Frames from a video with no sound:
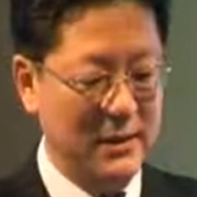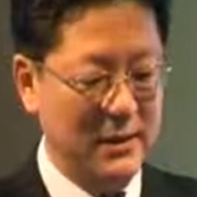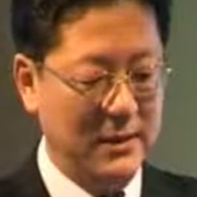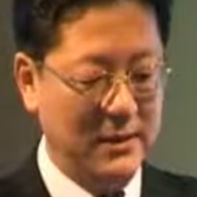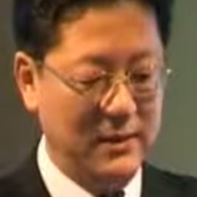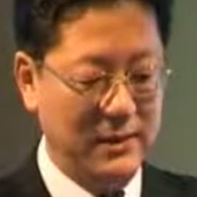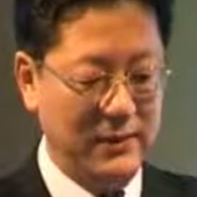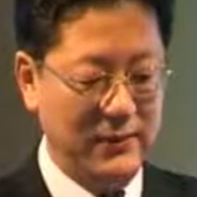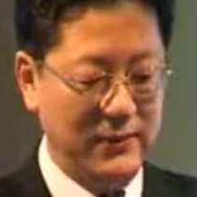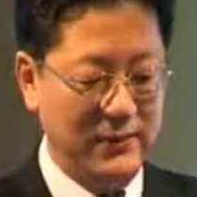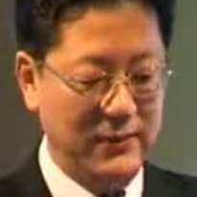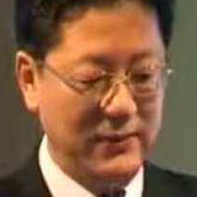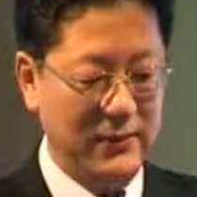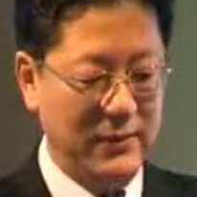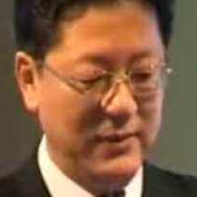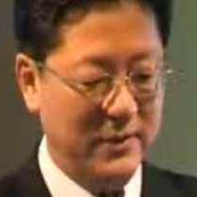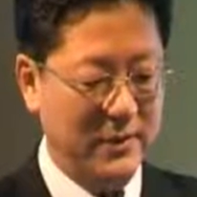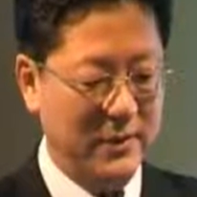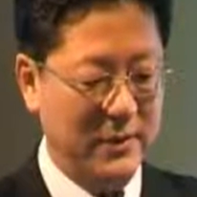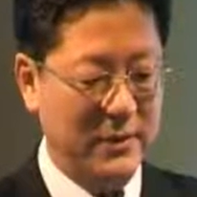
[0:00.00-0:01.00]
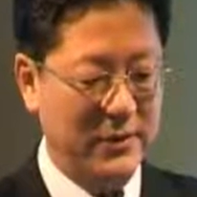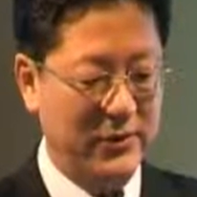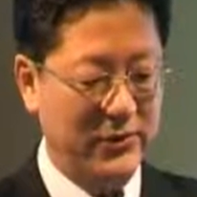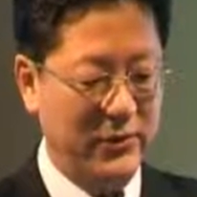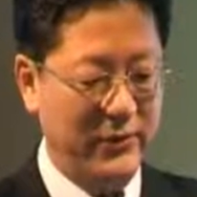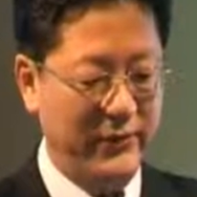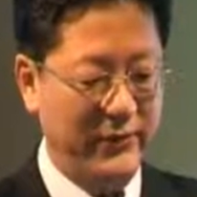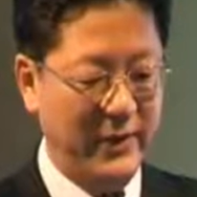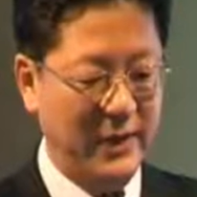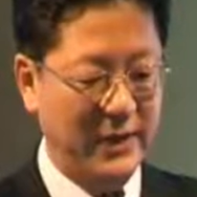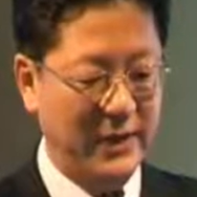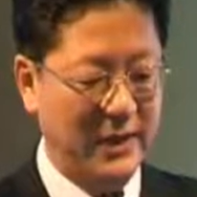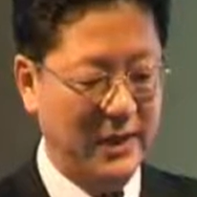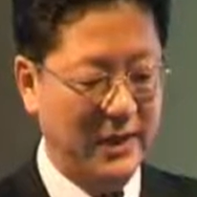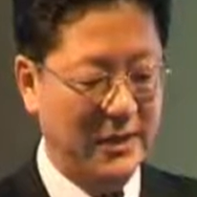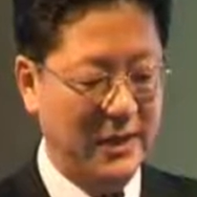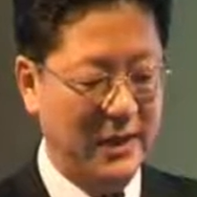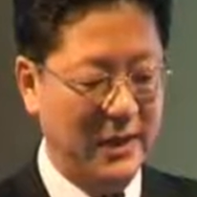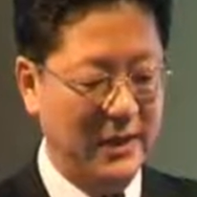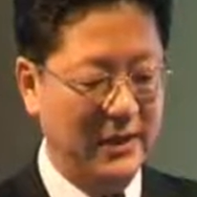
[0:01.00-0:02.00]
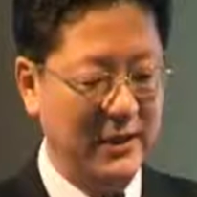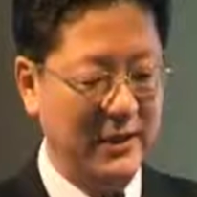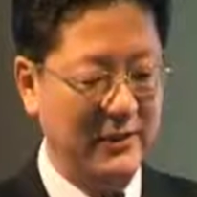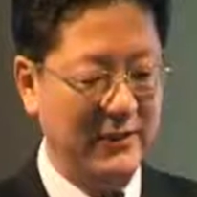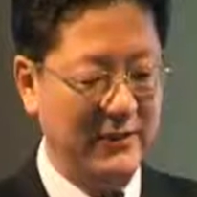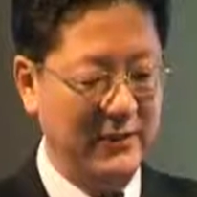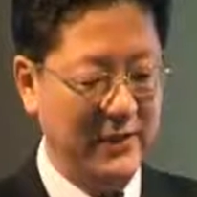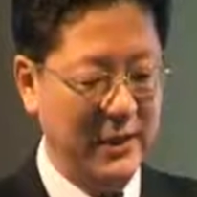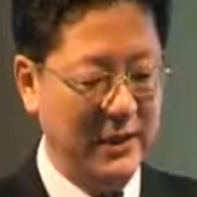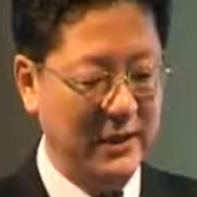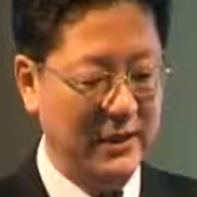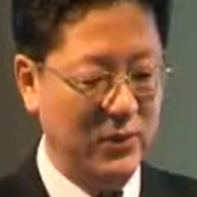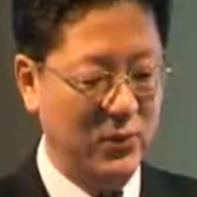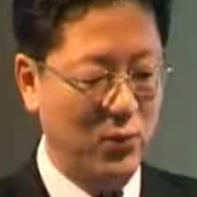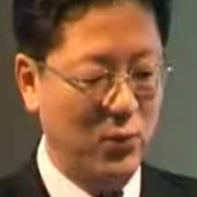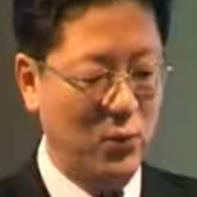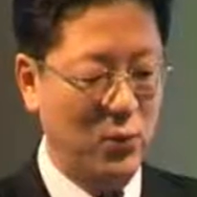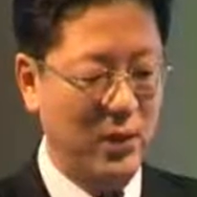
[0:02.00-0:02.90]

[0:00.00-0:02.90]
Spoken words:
the 3 factors identified.